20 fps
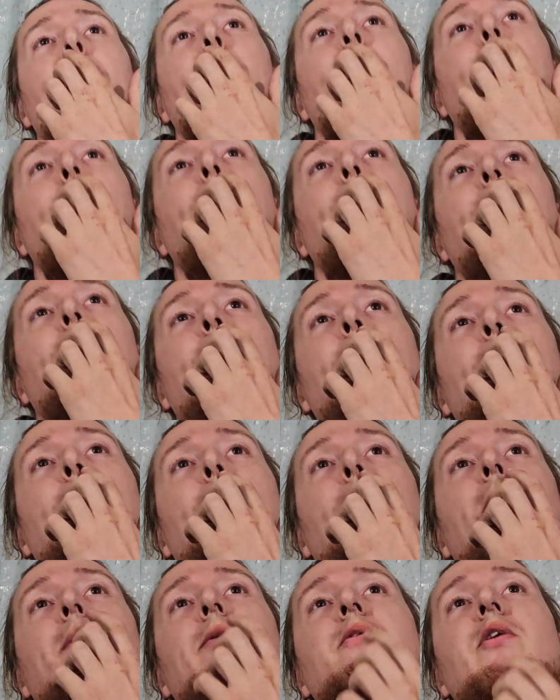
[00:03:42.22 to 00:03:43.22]
where my
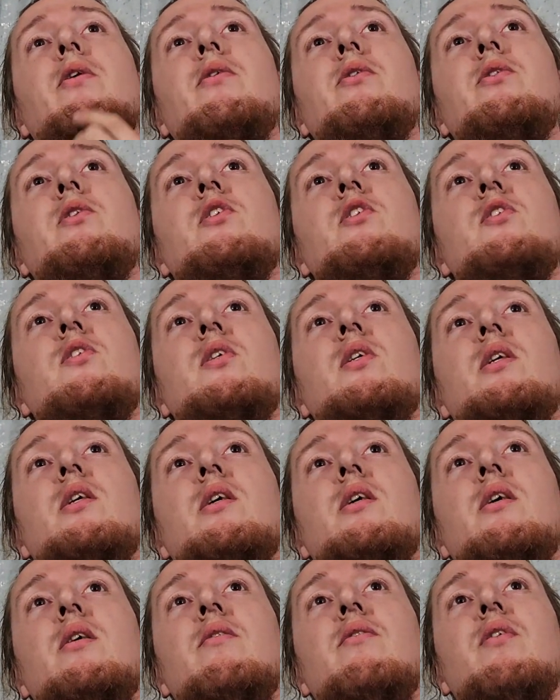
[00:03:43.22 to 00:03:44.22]
left nose is
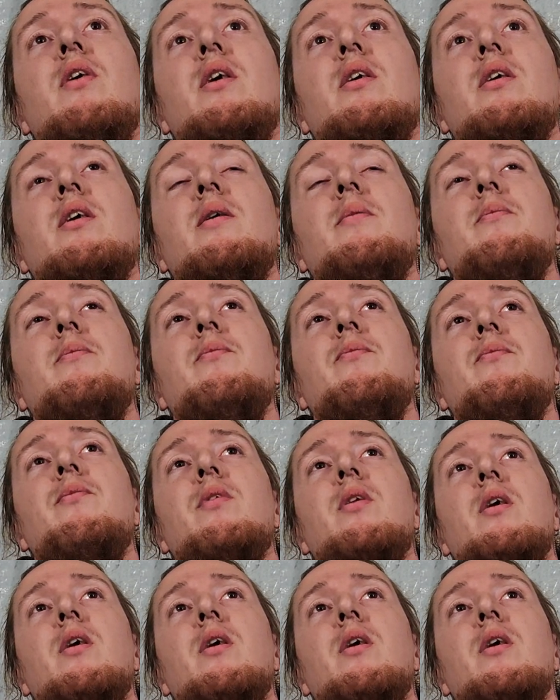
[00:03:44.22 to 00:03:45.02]
fucked up.